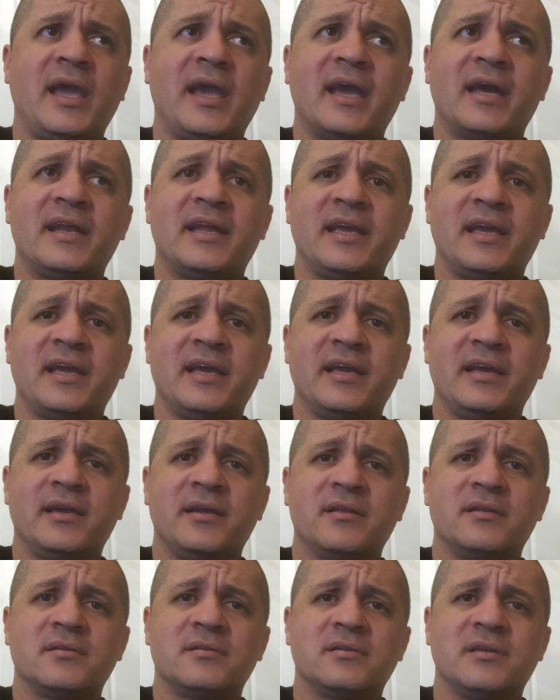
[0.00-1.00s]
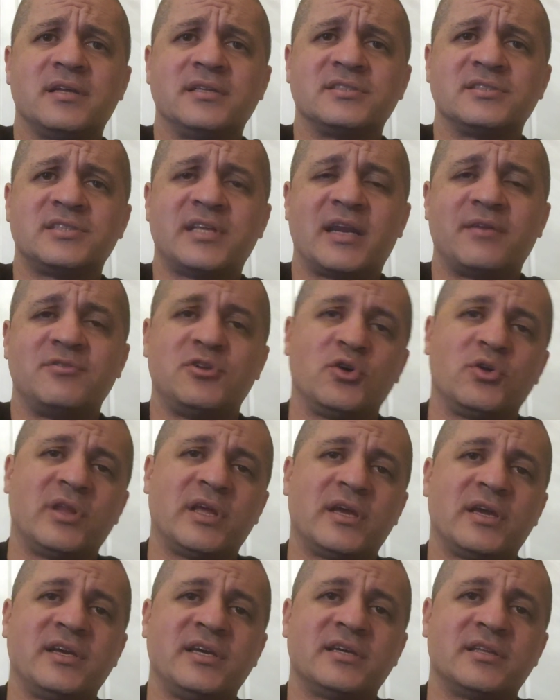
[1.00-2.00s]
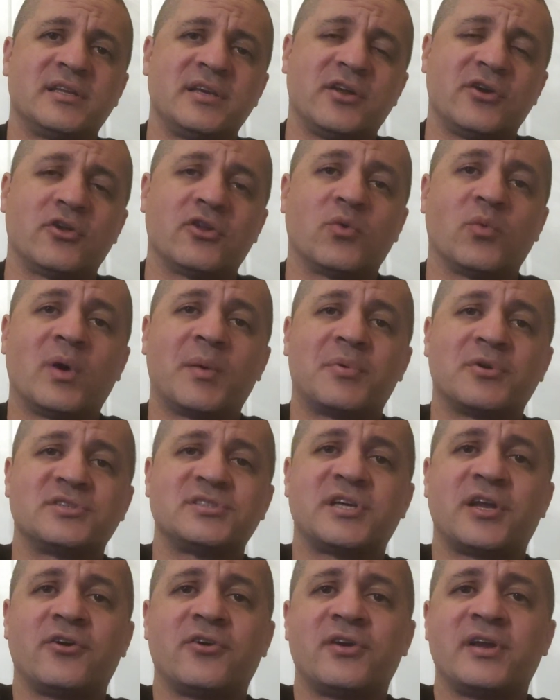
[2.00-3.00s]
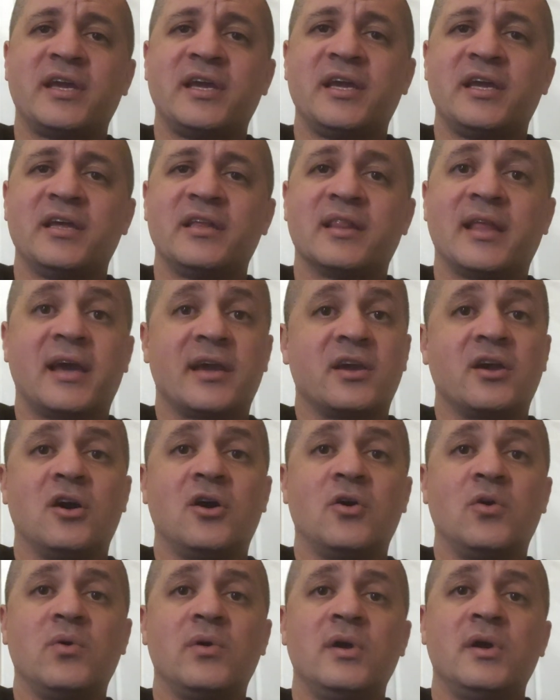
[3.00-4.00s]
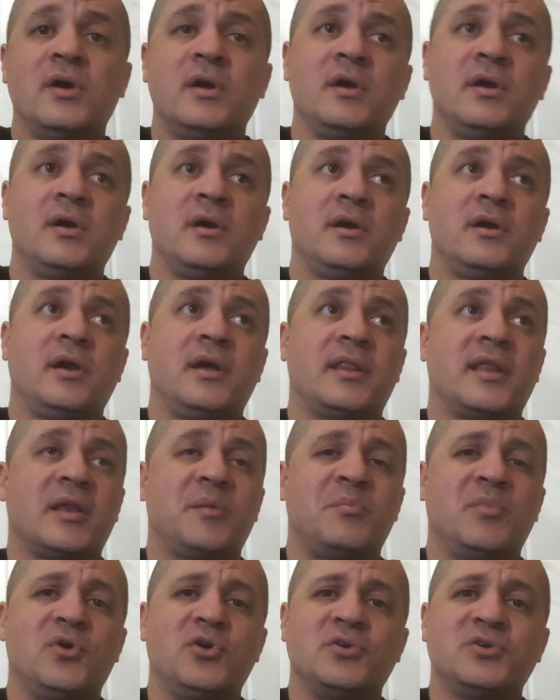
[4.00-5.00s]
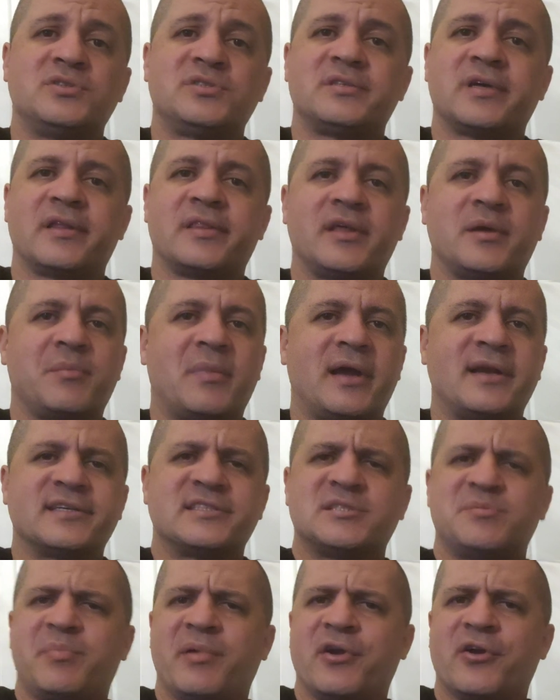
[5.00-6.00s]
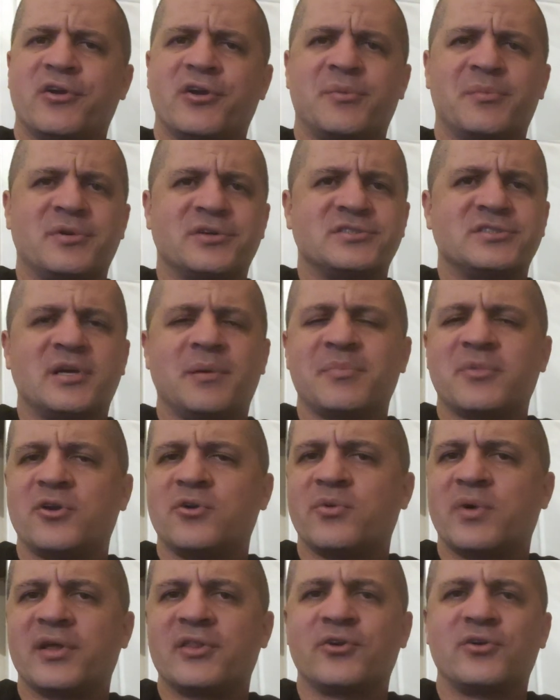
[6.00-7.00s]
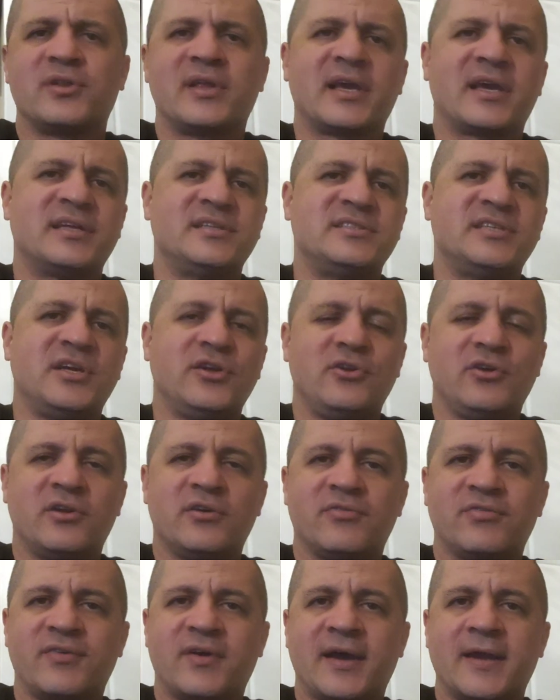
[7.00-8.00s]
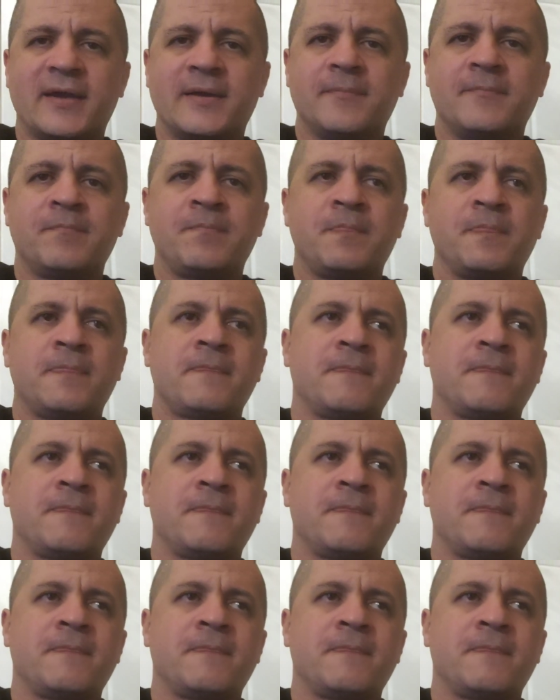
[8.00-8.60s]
And he... Instead of doing the, the you know the one percenter, he let go, and then Moose I think might have speared him or something or other, and they continue to fight.